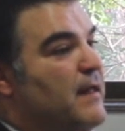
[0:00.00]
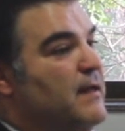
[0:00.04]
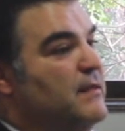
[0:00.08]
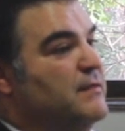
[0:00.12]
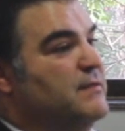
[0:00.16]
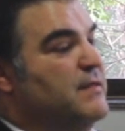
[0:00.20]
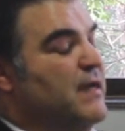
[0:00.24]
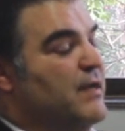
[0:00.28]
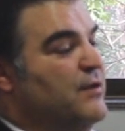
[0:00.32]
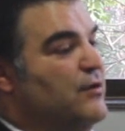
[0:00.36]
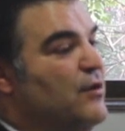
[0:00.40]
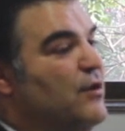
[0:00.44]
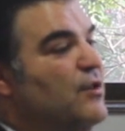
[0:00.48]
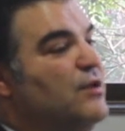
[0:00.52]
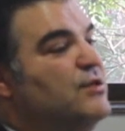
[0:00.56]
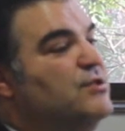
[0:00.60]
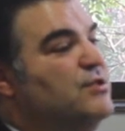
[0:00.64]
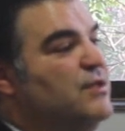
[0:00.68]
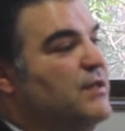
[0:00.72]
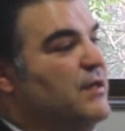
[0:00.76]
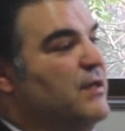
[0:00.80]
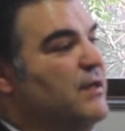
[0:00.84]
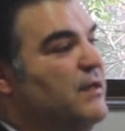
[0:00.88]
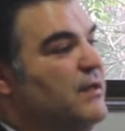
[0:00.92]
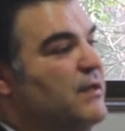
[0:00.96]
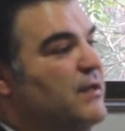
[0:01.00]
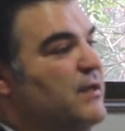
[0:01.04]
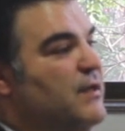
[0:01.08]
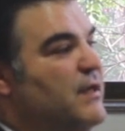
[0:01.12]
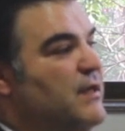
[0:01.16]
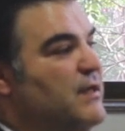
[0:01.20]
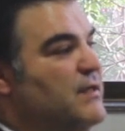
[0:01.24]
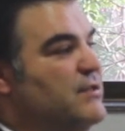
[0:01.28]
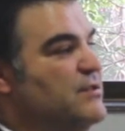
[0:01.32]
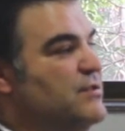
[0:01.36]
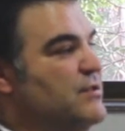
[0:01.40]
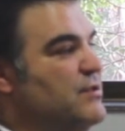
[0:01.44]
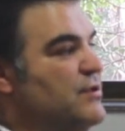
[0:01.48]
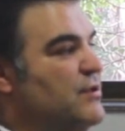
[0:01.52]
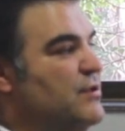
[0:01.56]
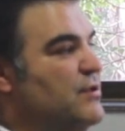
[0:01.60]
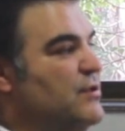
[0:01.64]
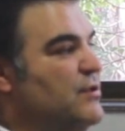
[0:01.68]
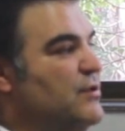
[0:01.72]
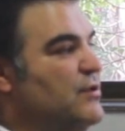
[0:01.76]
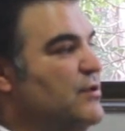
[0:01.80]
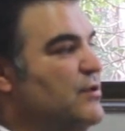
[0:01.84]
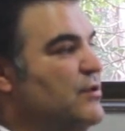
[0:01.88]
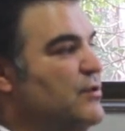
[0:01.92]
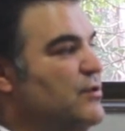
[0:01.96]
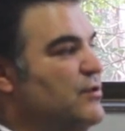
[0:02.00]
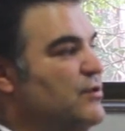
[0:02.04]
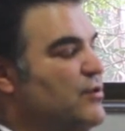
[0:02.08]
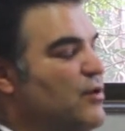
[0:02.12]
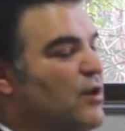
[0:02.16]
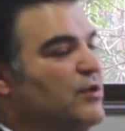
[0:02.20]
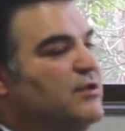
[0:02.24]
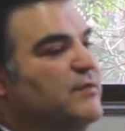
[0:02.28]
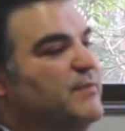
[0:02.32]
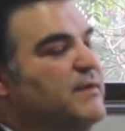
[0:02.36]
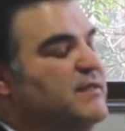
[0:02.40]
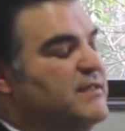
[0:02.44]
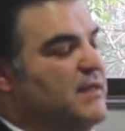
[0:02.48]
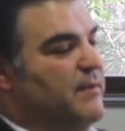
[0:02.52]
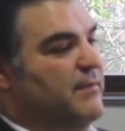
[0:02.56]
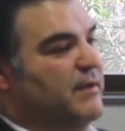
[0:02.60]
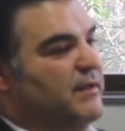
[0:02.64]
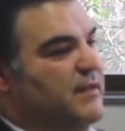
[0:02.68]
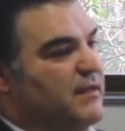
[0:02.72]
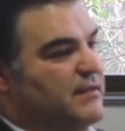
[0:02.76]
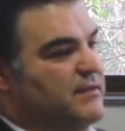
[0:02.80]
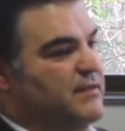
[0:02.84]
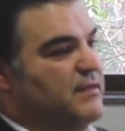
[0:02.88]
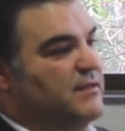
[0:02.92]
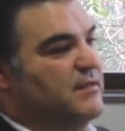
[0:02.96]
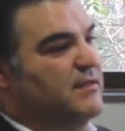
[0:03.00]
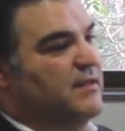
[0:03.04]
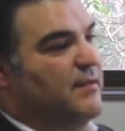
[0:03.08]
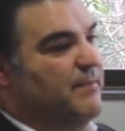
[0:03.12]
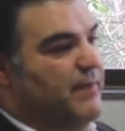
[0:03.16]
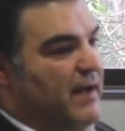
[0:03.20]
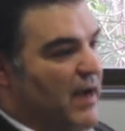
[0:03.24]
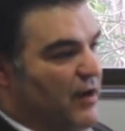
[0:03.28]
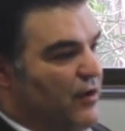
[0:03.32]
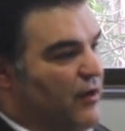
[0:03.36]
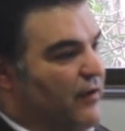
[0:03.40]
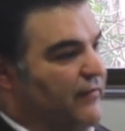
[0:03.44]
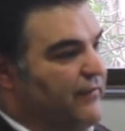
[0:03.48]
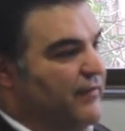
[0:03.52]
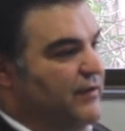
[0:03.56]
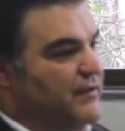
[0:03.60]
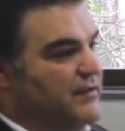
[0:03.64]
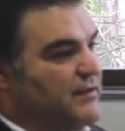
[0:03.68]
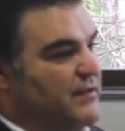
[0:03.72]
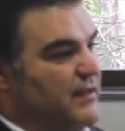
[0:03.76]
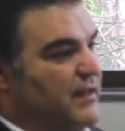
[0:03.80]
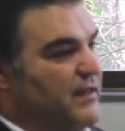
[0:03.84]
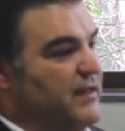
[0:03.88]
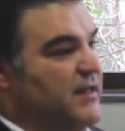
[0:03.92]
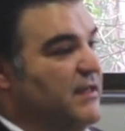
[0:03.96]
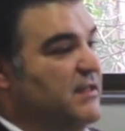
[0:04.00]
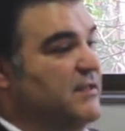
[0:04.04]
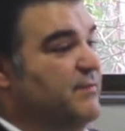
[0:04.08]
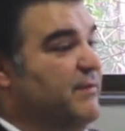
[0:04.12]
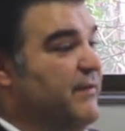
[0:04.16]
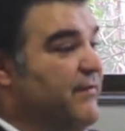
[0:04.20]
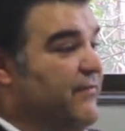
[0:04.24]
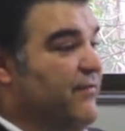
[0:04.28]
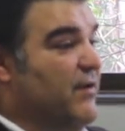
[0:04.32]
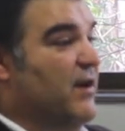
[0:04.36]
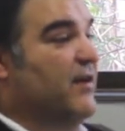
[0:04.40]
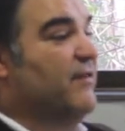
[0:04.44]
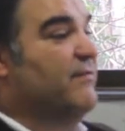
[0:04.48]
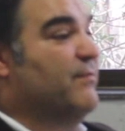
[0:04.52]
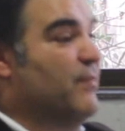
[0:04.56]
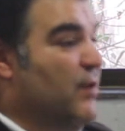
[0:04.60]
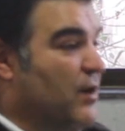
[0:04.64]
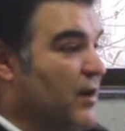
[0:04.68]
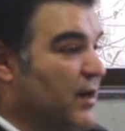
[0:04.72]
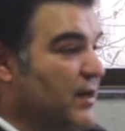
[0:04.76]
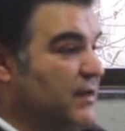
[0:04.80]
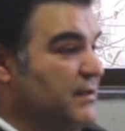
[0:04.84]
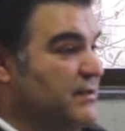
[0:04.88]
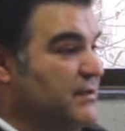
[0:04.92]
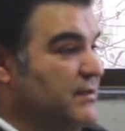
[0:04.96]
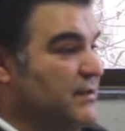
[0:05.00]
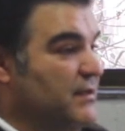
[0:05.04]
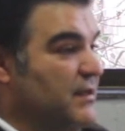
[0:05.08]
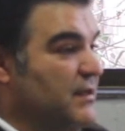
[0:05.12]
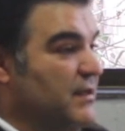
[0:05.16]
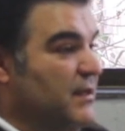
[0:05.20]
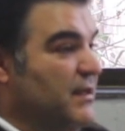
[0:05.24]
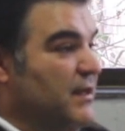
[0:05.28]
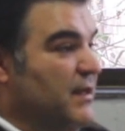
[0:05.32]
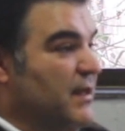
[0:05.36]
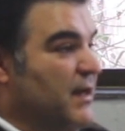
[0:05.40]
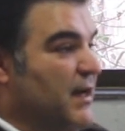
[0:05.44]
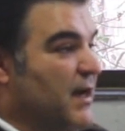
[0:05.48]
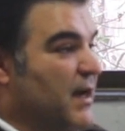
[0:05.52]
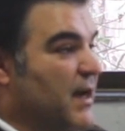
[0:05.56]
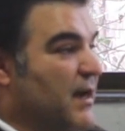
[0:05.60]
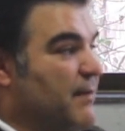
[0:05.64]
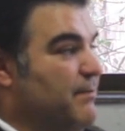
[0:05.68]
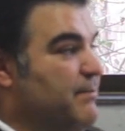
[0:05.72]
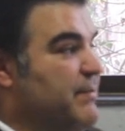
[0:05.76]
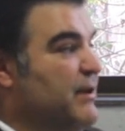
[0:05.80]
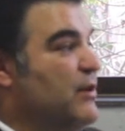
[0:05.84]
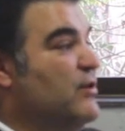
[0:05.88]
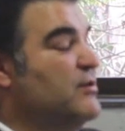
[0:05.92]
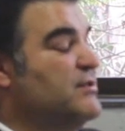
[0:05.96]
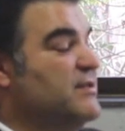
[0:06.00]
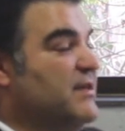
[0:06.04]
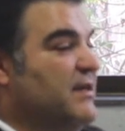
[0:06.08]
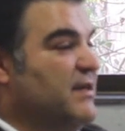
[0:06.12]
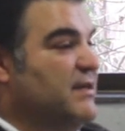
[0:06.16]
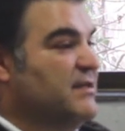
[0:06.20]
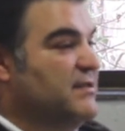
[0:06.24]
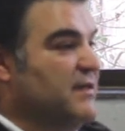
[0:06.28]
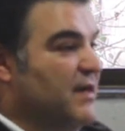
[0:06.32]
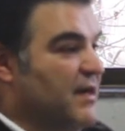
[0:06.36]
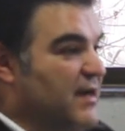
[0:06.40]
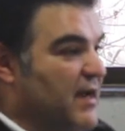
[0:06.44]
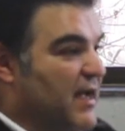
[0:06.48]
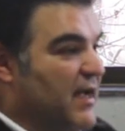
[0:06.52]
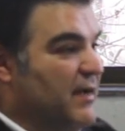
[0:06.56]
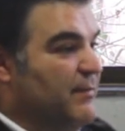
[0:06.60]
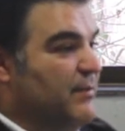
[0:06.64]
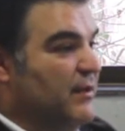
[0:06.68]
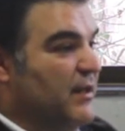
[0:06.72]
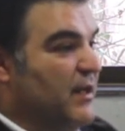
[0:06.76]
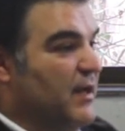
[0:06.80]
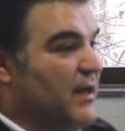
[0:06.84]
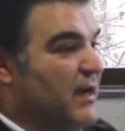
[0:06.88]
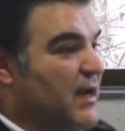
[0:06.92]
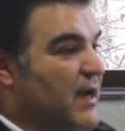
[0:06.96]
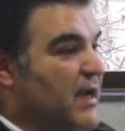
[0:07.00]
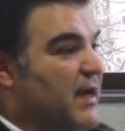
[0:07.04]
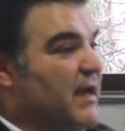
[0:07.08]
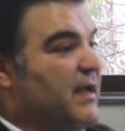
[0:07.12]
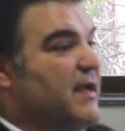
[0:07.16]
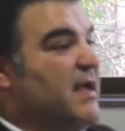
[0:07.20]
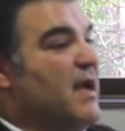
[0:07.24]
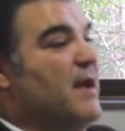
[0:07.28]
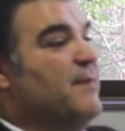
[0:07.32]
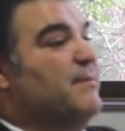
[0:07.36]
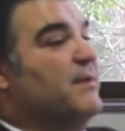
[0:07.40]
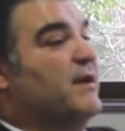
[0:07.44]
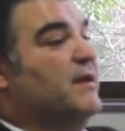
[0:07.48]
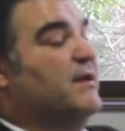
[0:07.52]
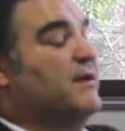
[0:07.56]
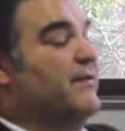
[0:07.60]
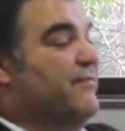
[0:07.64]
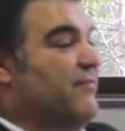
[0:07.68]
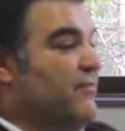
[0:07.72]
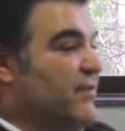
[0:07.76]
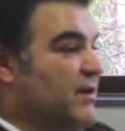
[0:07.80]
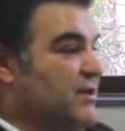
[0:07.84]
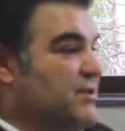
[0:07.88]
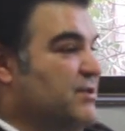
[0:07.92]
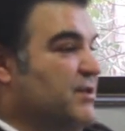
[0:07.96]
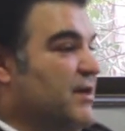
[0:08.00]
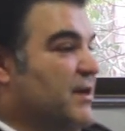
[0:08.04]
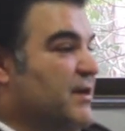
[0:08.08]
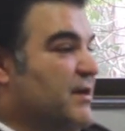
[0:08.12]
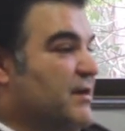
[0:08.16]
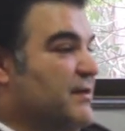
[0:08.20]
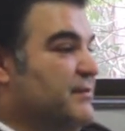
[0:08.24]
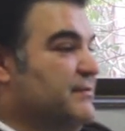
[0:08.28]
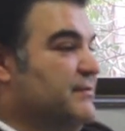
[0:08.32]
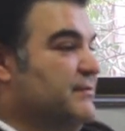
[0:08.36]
technology is not to be something that sits in the back office. It needs to be front of mind, because it is an enabler and it can be a differentiator.